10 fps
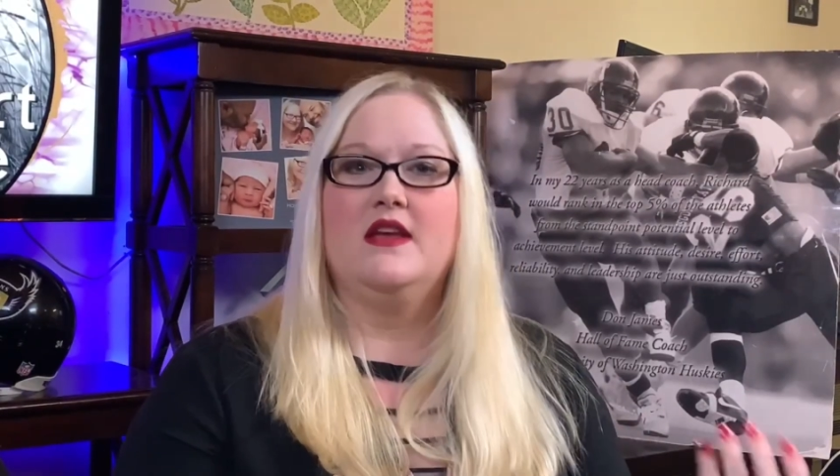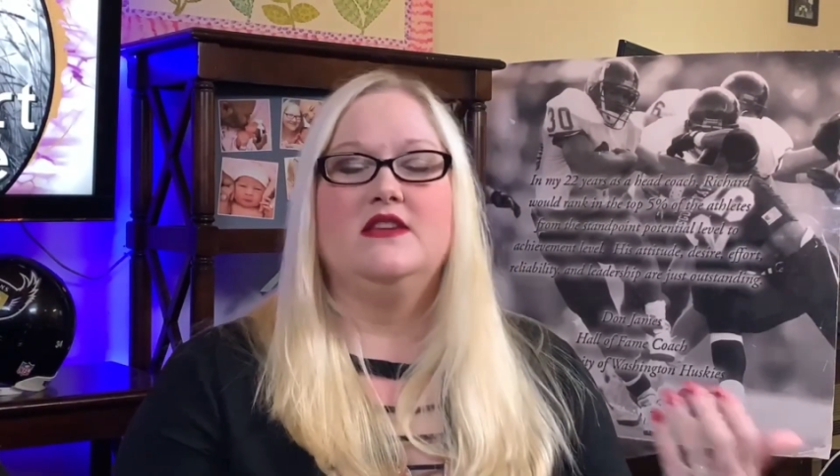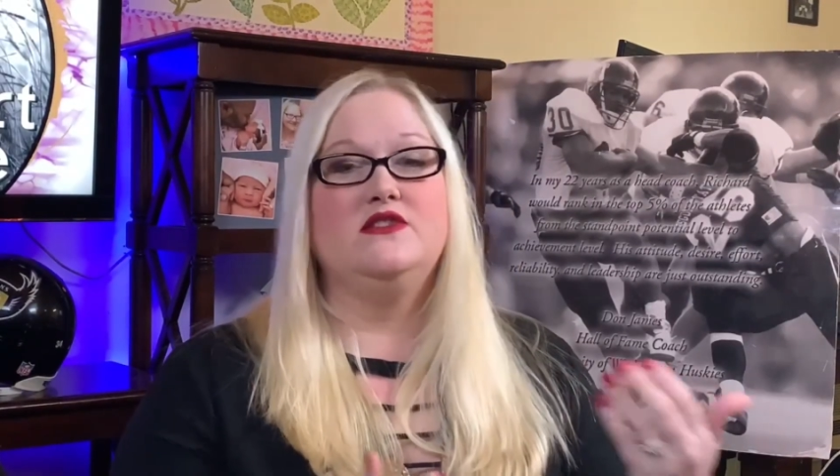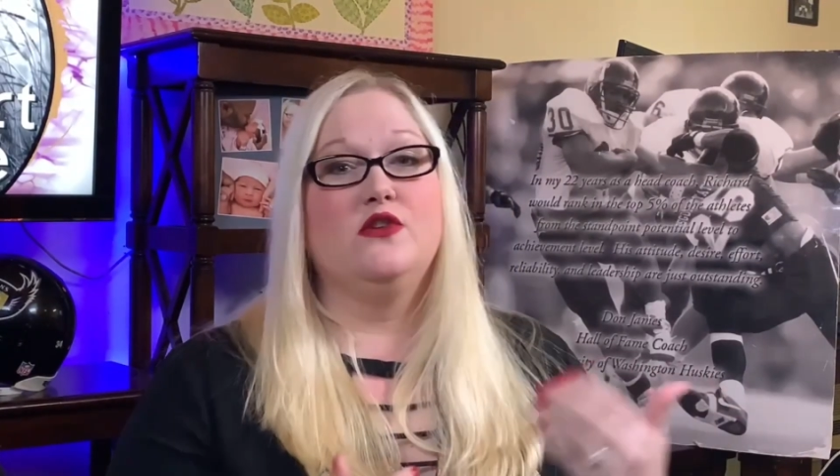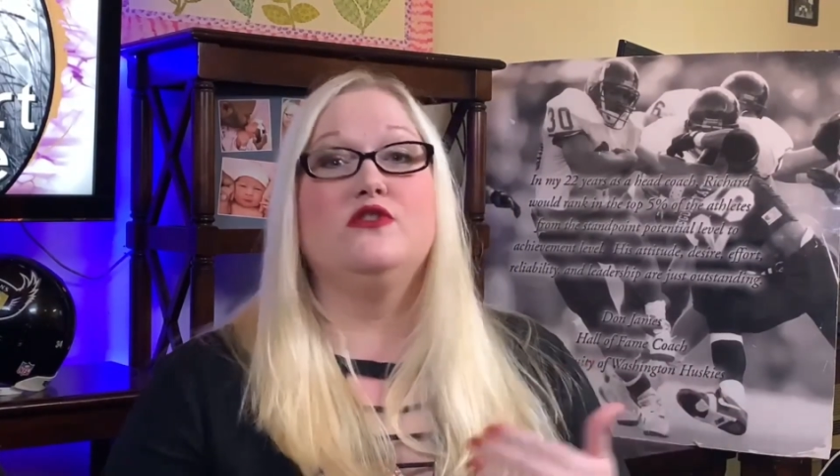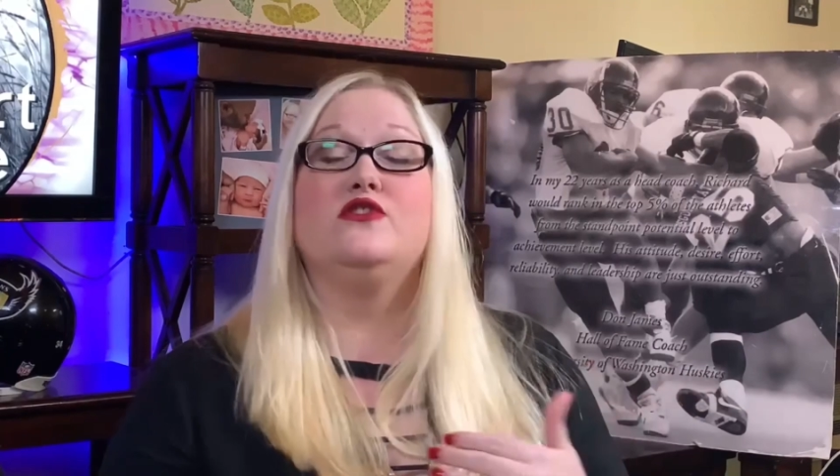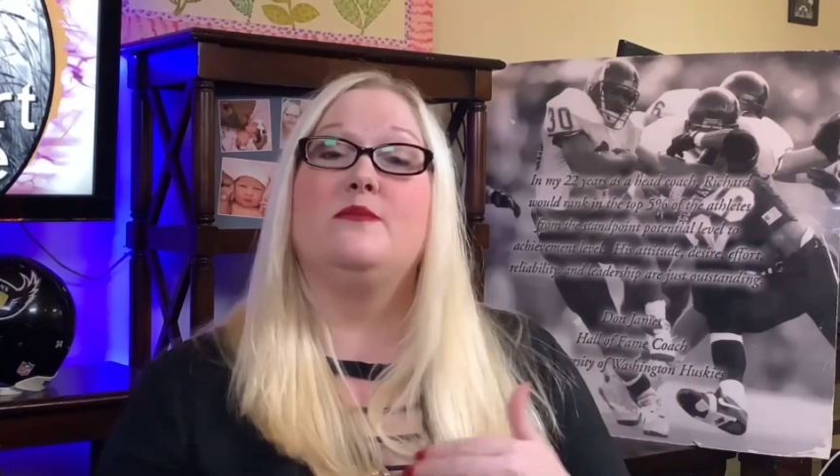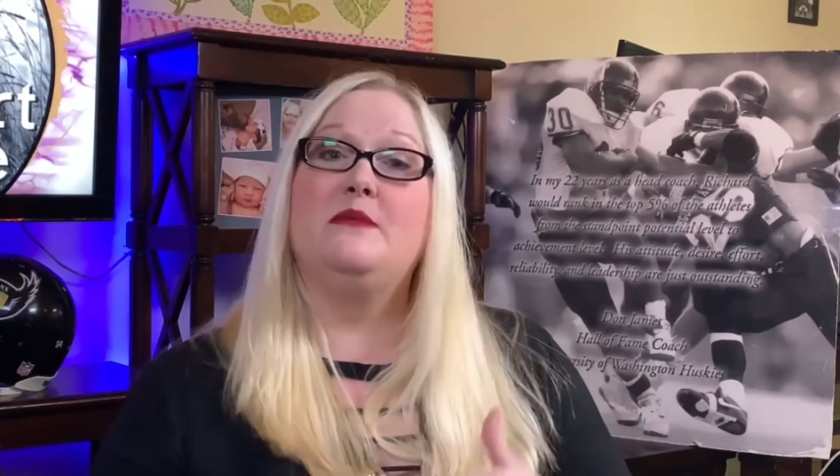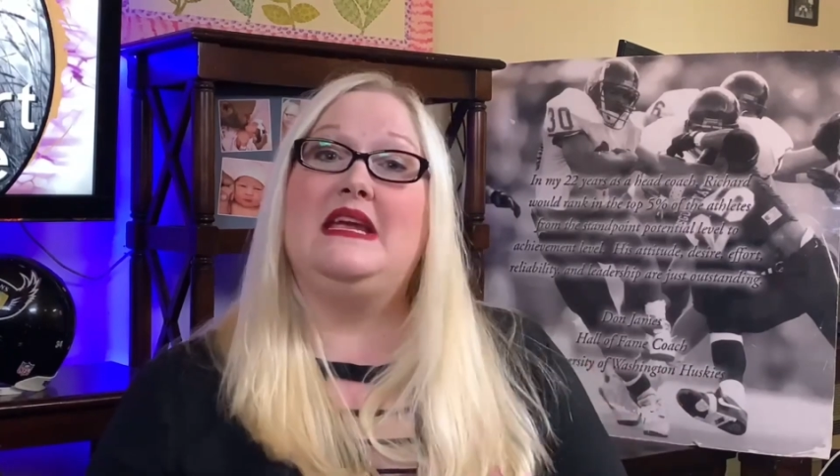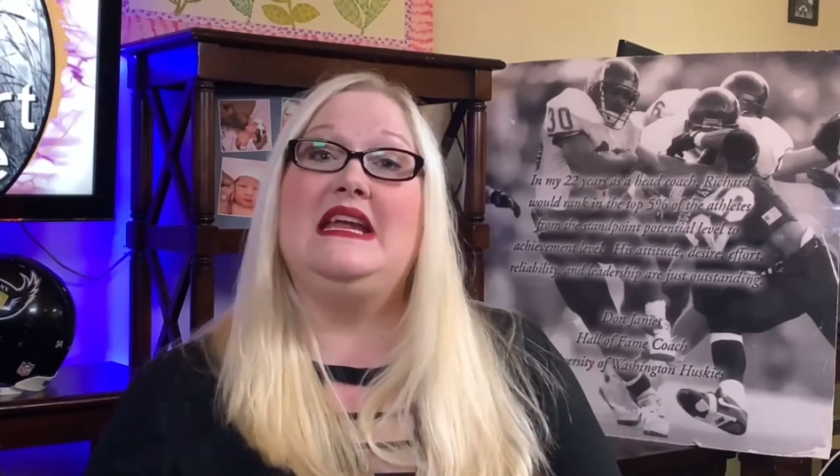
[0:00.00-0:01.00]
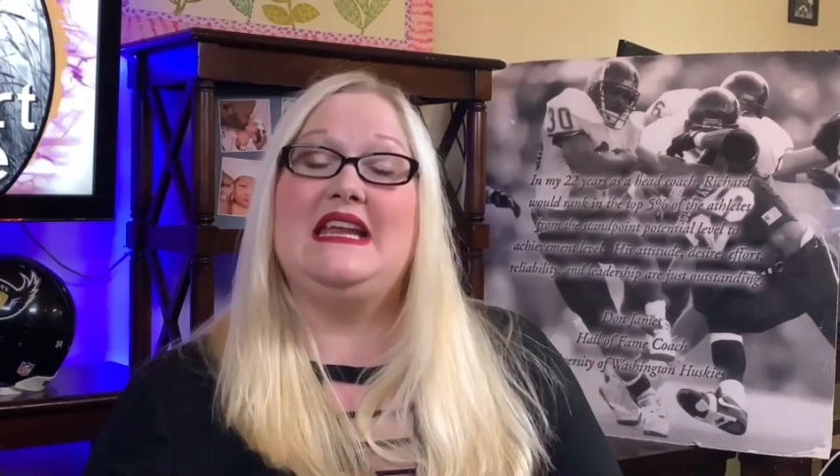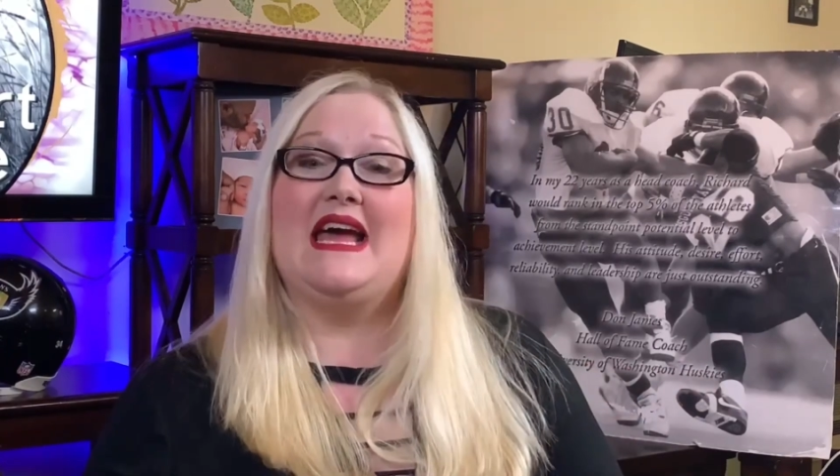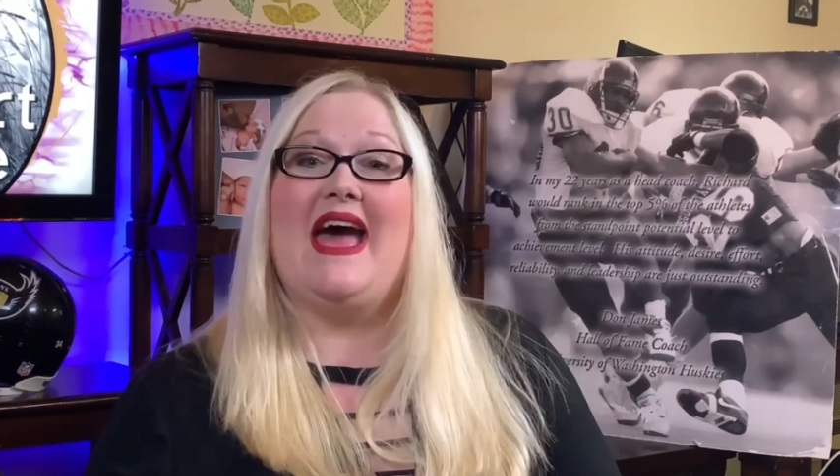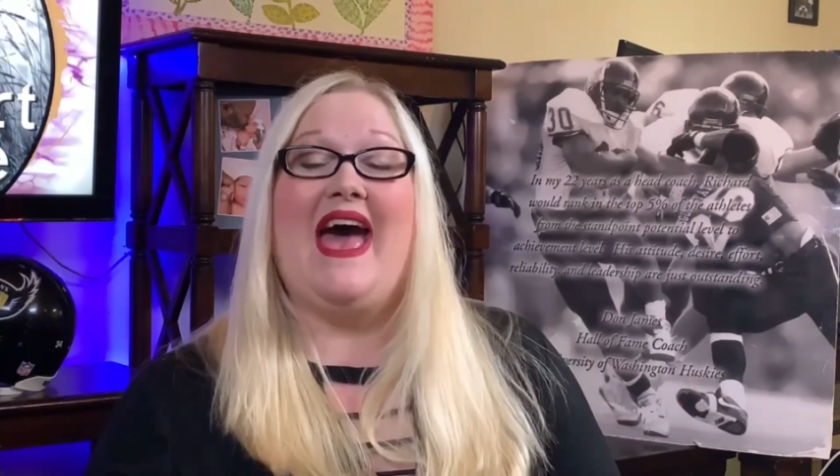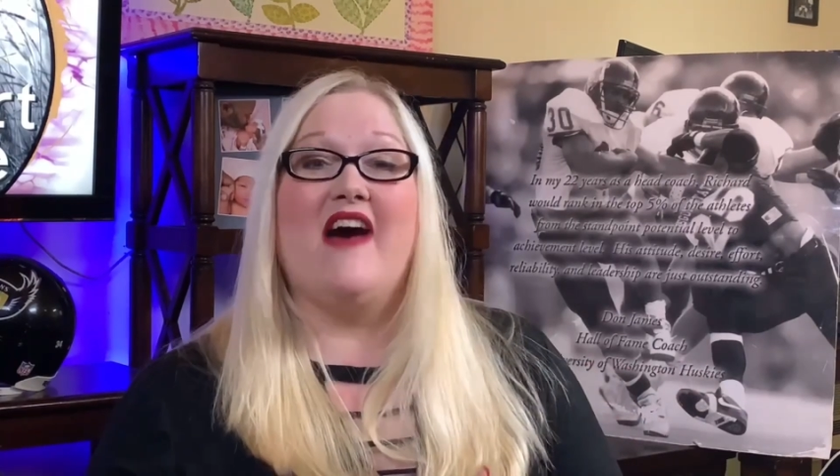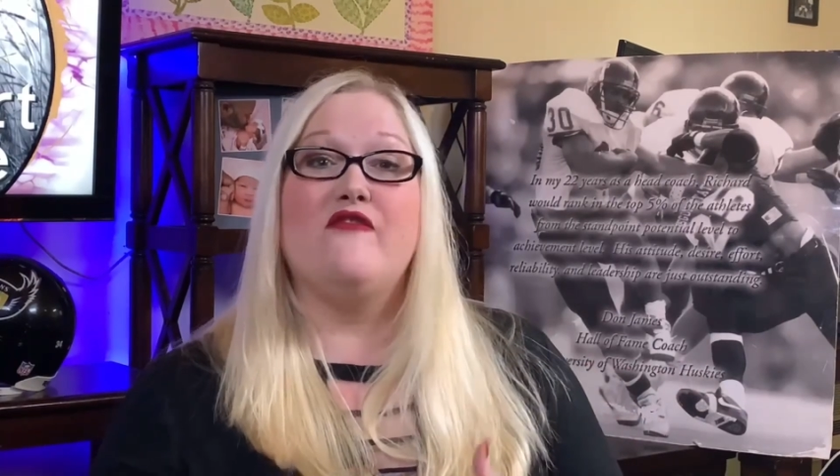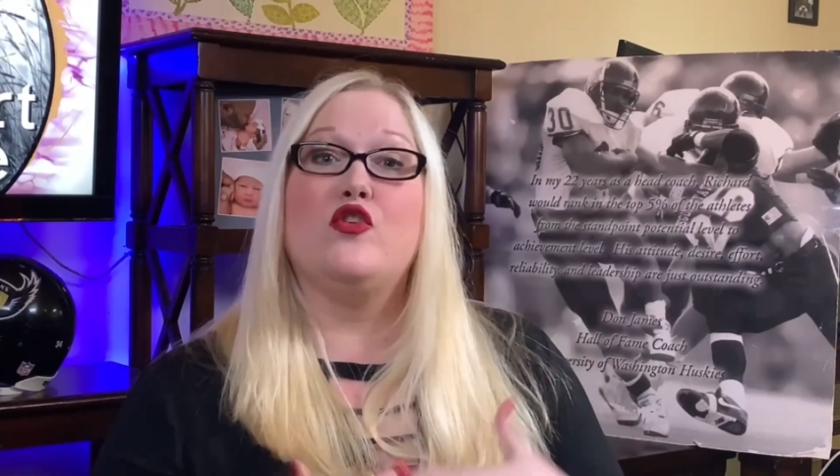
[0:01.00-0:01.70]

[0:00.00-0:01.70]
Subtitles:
Social media have